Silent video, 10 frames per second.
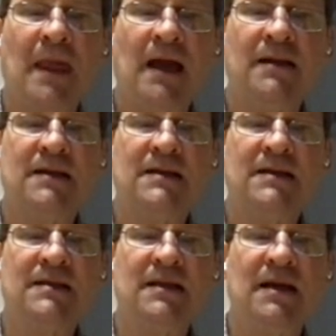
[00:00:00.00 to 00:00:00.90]
And this
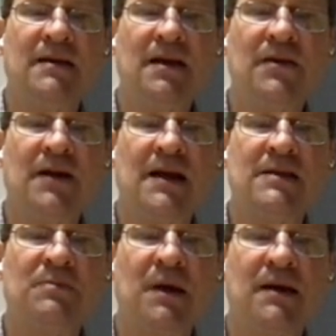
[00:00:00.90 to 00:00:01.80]
is another
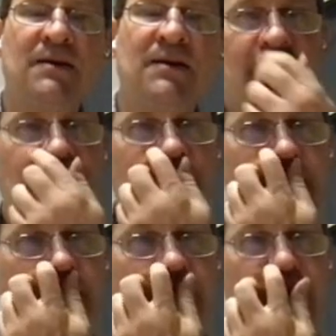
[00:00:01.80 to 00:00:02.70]
aspect of
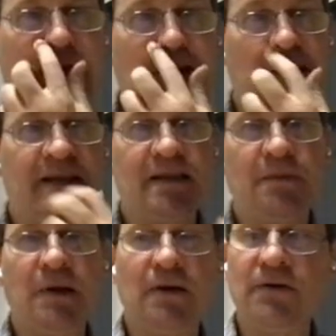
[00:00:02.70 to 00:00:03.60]
English that needs to
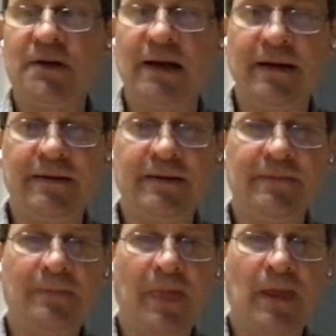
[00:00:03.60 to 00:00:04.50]
be looked at.
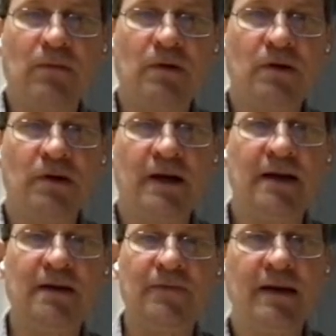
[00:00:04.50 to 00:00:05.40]
We'll look at
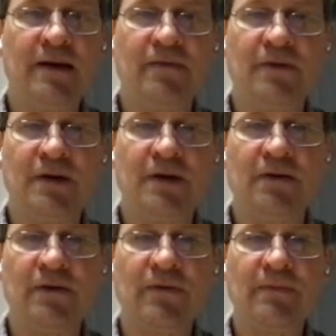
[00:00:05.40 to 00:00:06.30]
in later
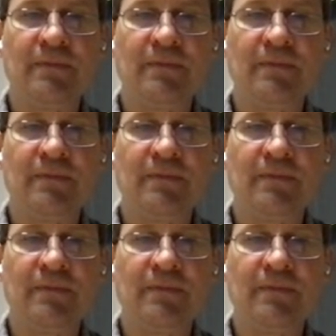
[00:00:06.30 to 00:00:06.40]
videos.